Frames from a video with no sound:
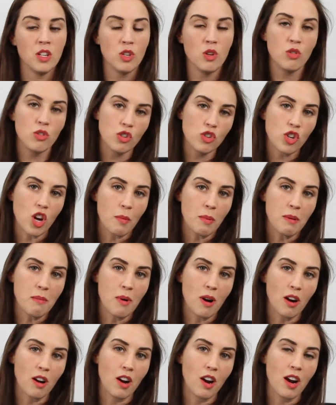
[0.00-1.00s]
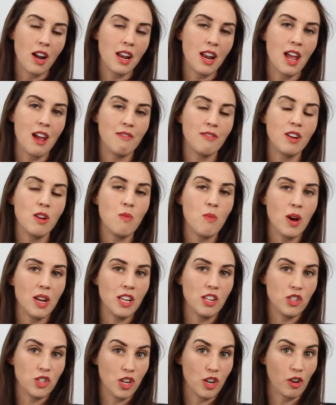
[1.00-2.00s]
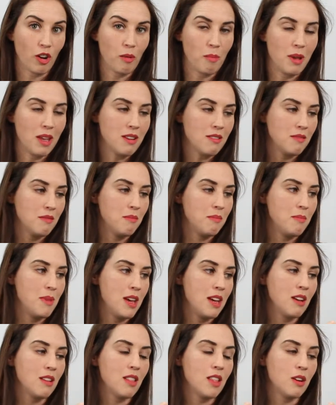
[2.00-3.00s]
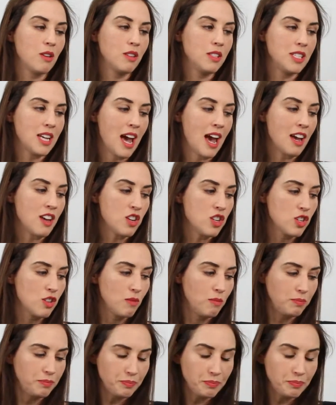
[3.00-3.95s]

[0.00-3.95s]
Use a Sharpie marker at every 1-inch increment. Make a little dash.